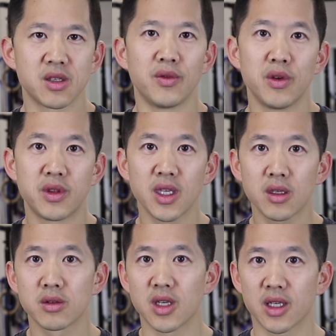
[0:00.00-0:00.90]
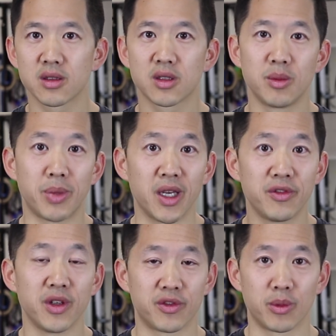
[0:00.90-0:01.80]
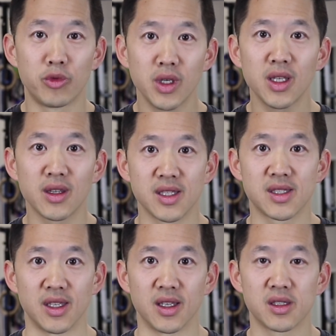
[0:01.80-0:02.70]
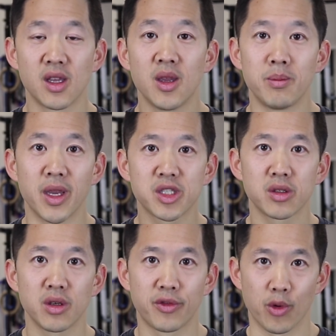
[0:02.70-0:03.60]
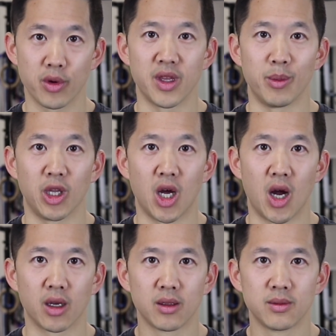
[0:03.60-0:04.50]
so if you think your doctor could benefit from reading these things, make sure you forward them along.